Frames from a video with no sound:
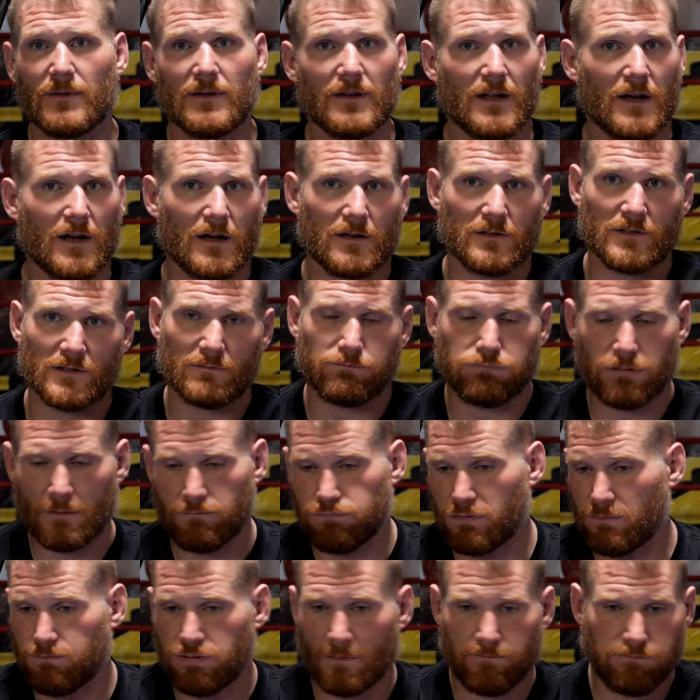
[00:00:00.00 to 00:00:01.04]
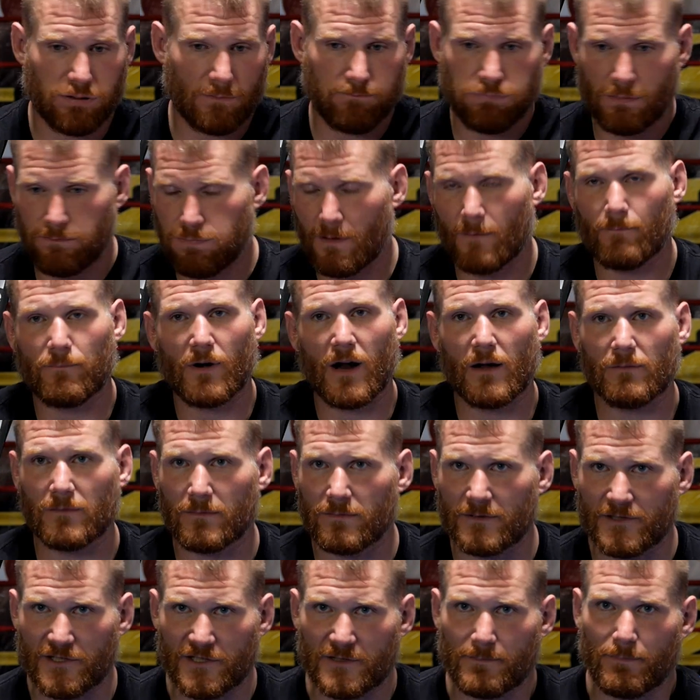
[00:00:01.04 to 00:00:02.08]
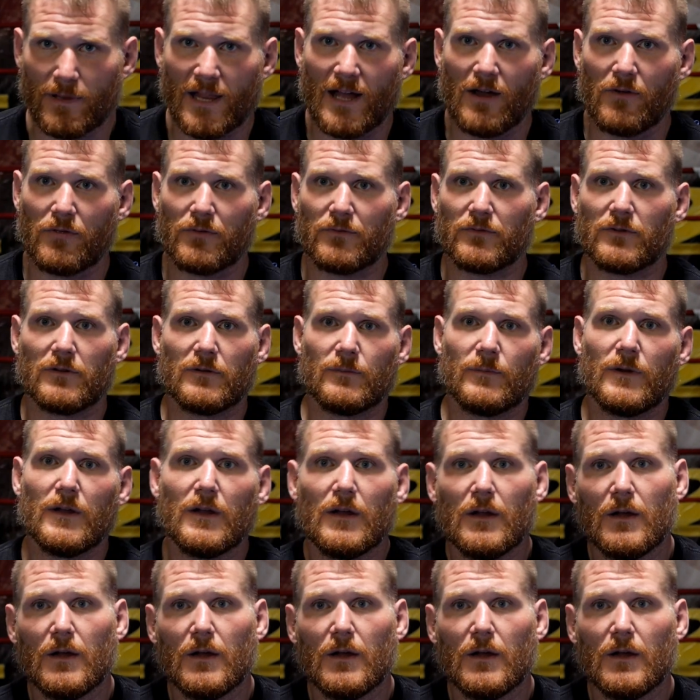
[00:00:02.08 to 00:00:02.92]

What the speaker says: in there and just and probably just plow through him.